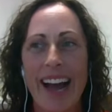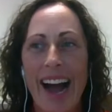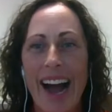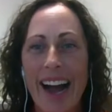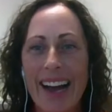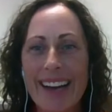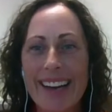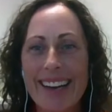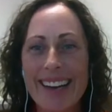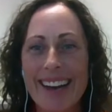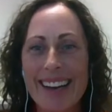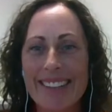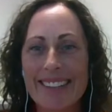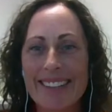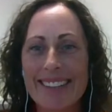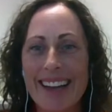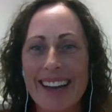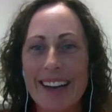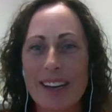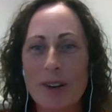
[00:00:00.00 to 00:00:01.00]
I get
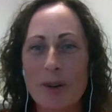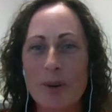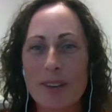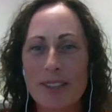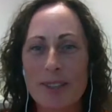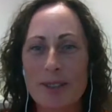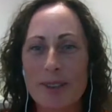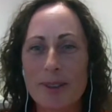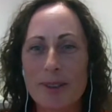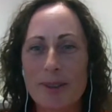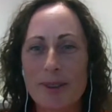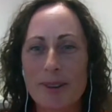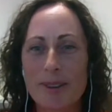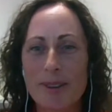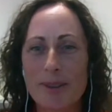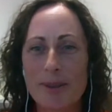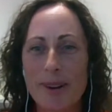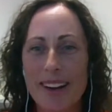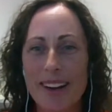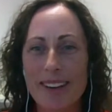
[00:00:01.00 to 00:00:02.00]
asked that question
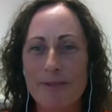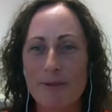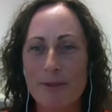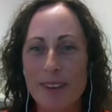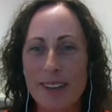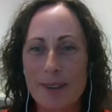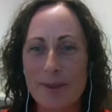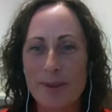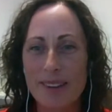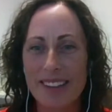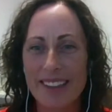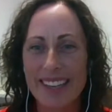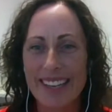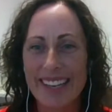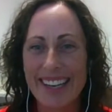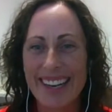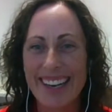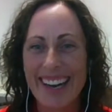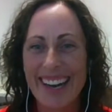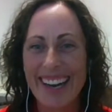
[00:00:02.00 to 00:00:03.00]
quite
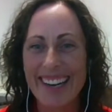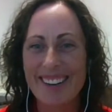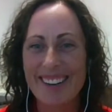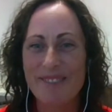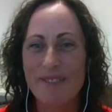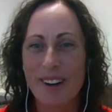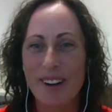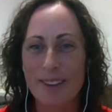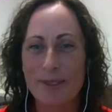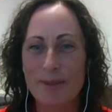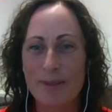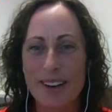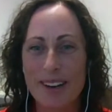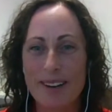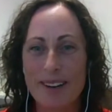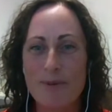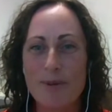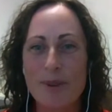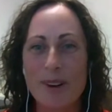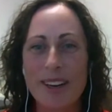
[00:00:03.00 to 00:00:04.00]
frequently. And in fact, when
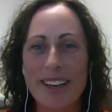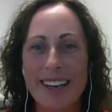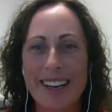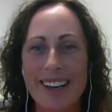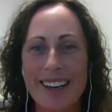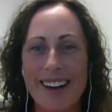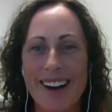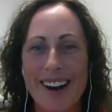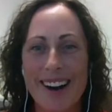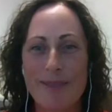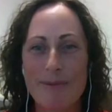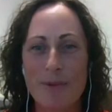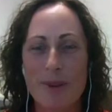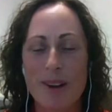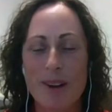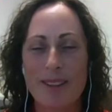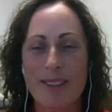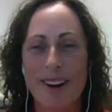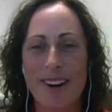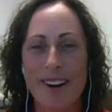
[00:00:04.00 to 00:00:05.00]
I'm working
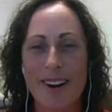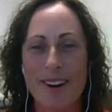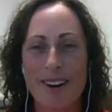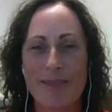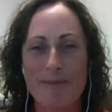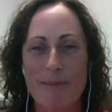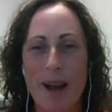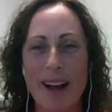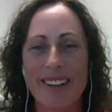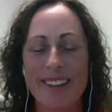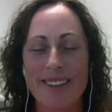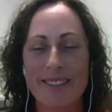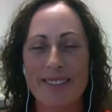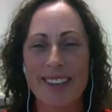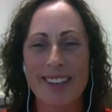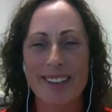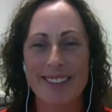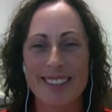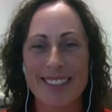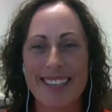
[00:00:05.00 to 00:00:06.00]
with our palliative
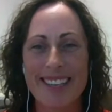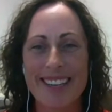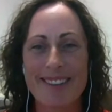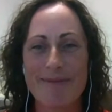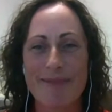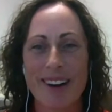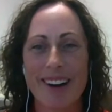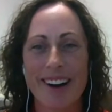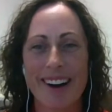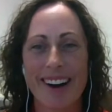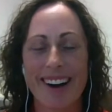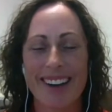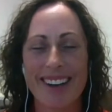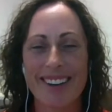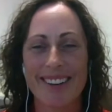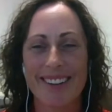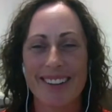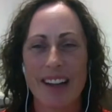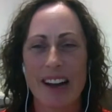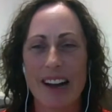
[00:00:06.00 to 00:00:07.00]
care team
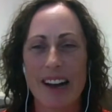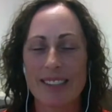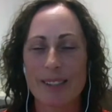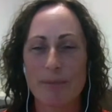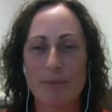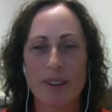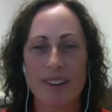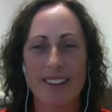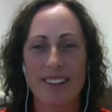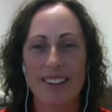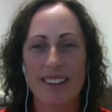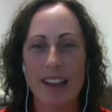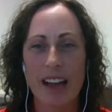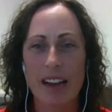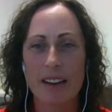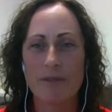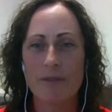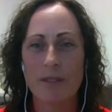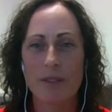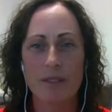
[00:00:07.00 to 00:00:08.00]
here in the hospital, a
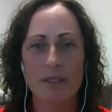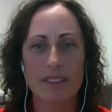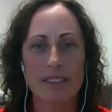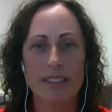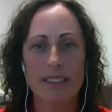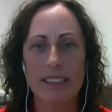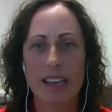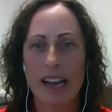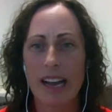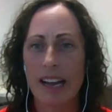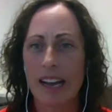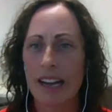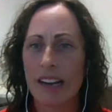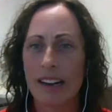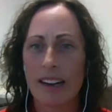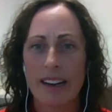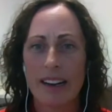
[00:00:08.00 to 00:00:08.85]
lot of folks say,